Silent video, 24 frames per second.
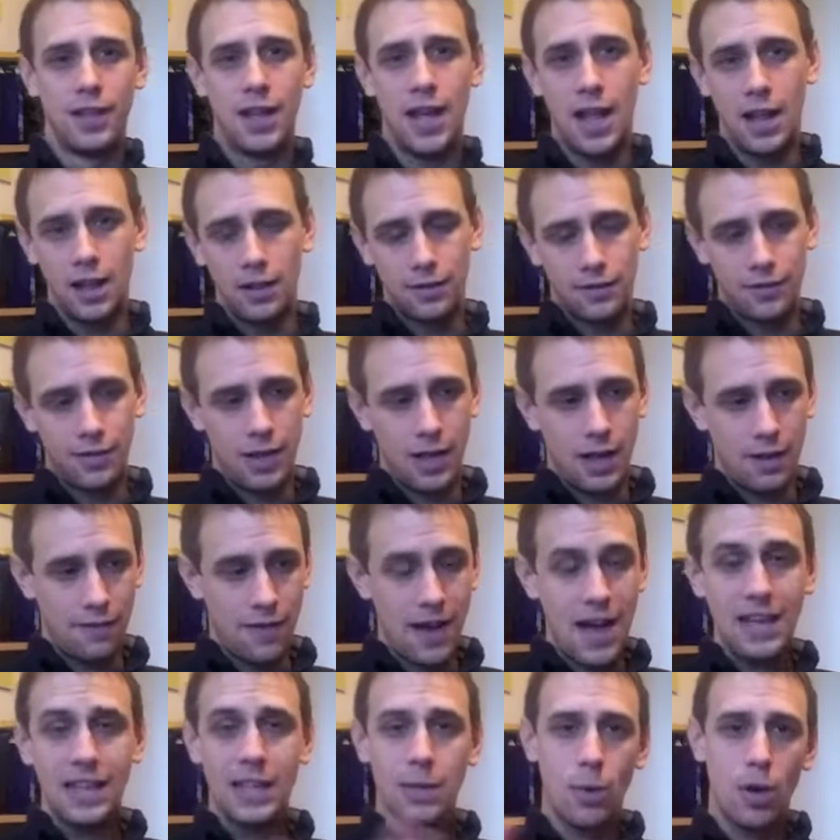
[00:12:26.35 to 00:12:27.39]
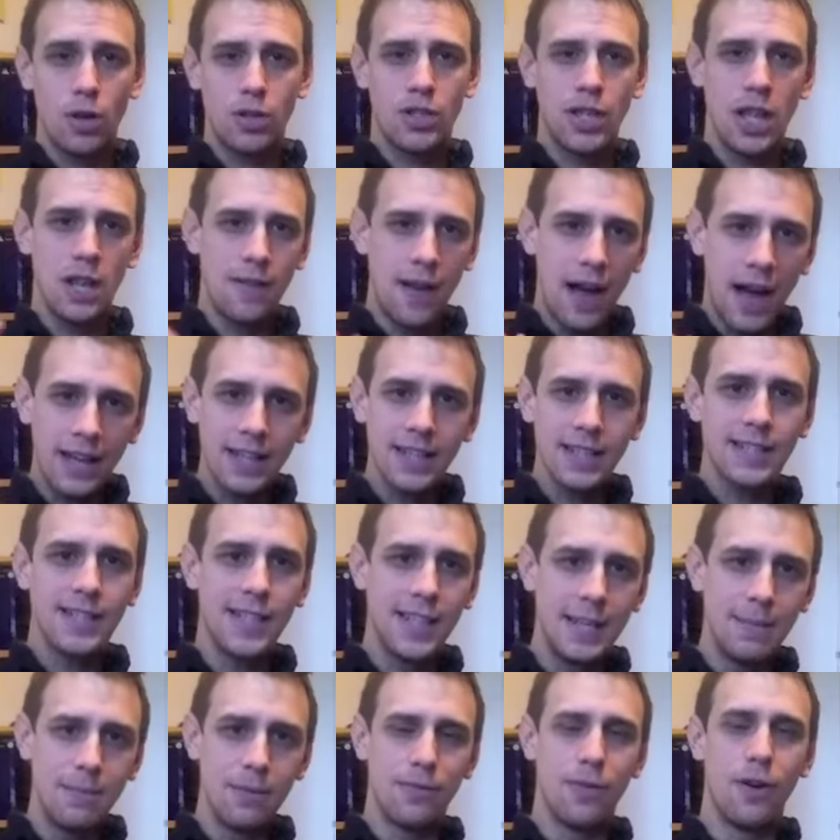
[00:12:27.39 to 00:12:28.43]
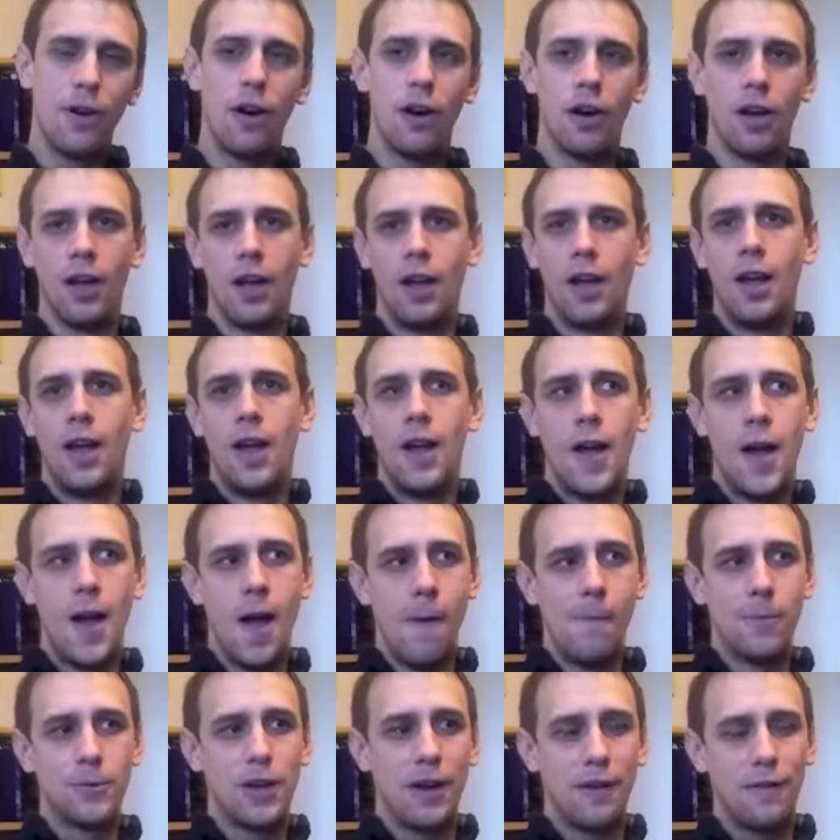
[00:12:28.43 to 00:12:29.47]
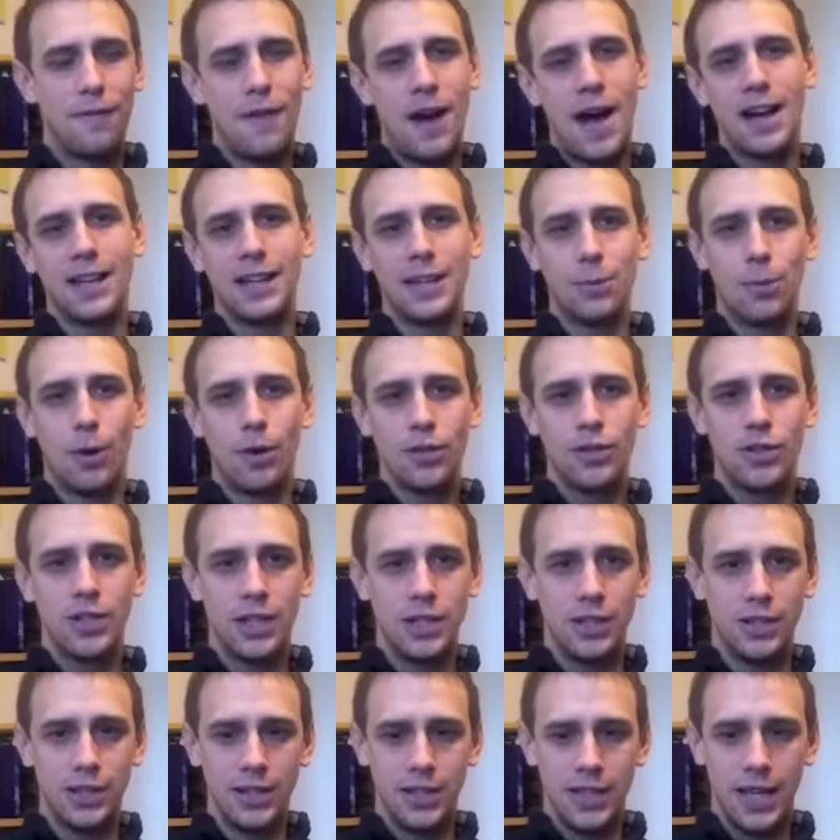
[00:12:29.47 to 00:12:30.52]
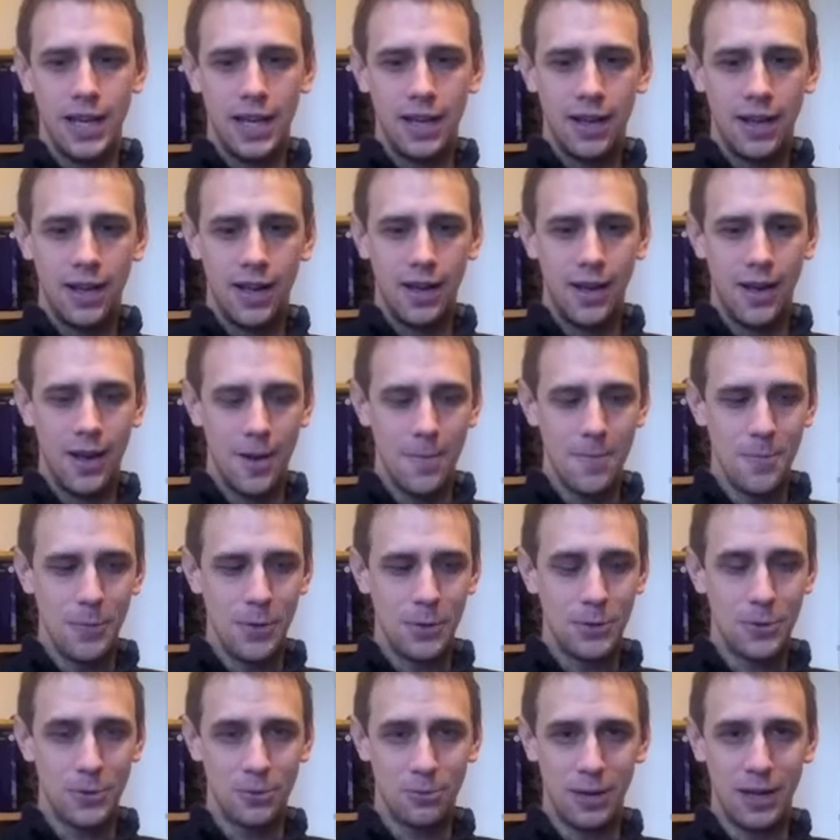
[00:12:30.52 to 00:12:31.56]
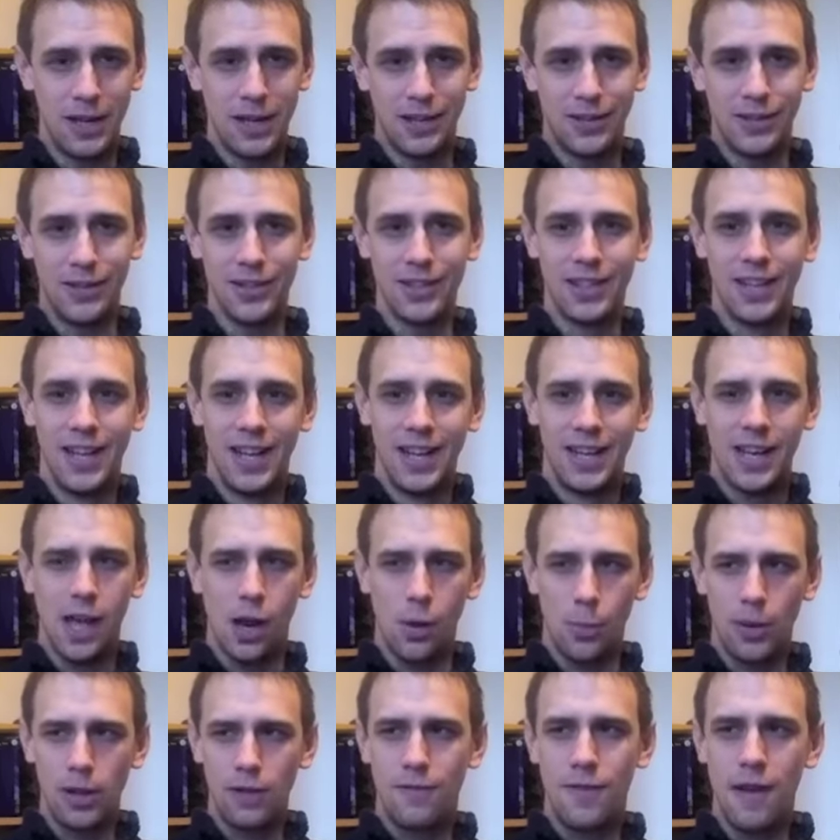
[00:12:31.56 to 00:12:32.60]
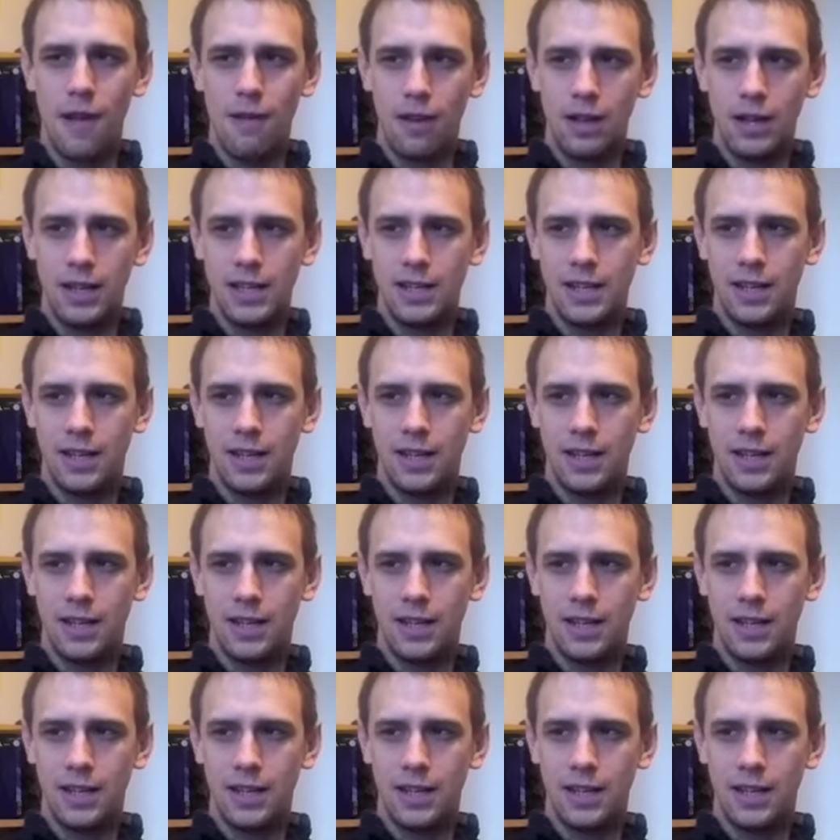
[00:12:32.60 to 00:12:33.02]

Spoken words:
I finally watched Elf. I hadn't seen it before, so I finally watched it the other day, which was really good. Kind of Will Ferrell